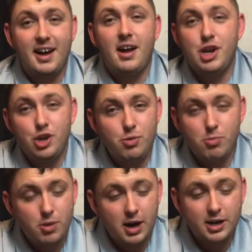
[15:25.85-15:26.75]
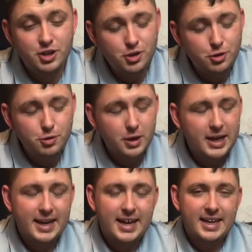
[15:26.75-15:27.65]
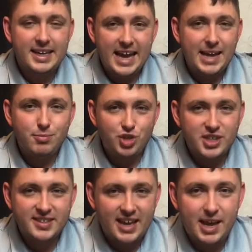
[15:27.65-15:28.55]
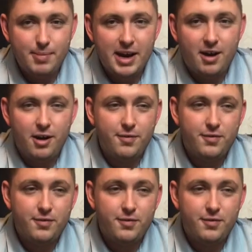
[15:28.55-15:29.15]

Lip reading: a new game just came out